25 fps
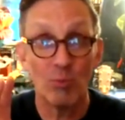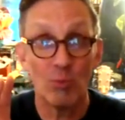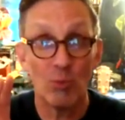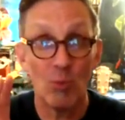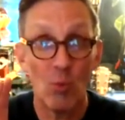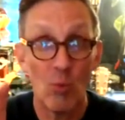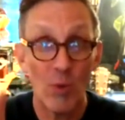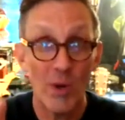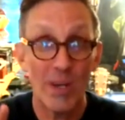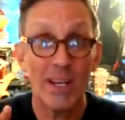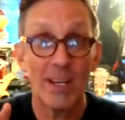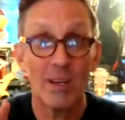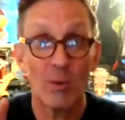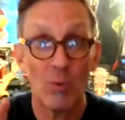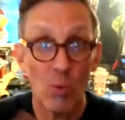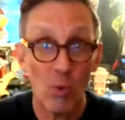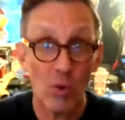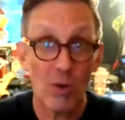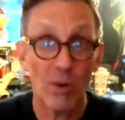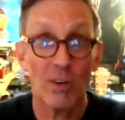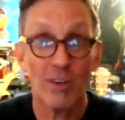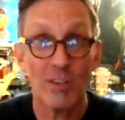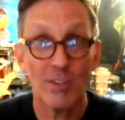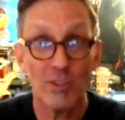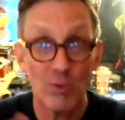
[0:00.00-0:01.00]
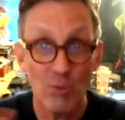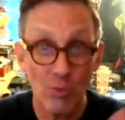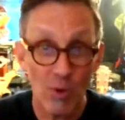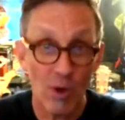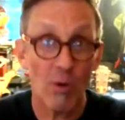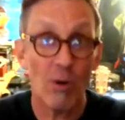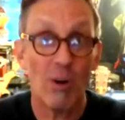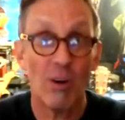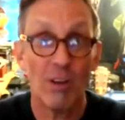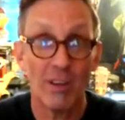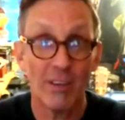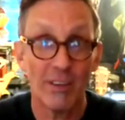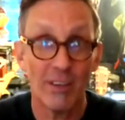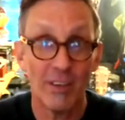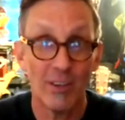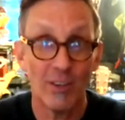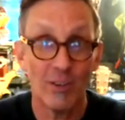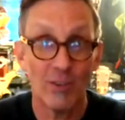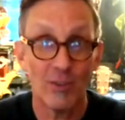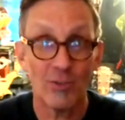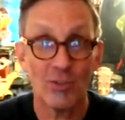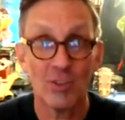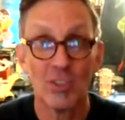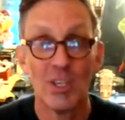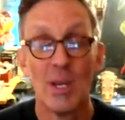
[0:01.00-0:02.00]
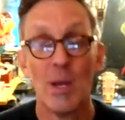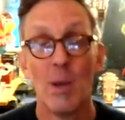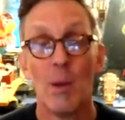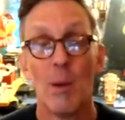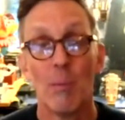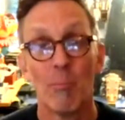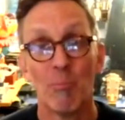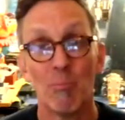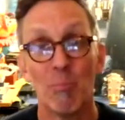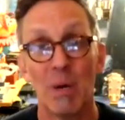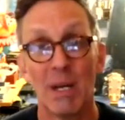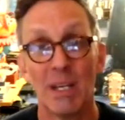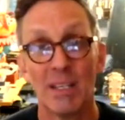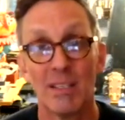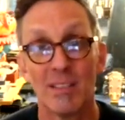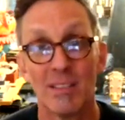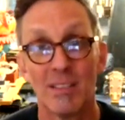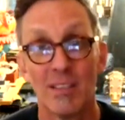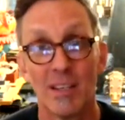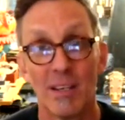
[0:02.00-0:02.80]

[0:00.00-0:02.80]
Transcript: winning words. You know all of those. But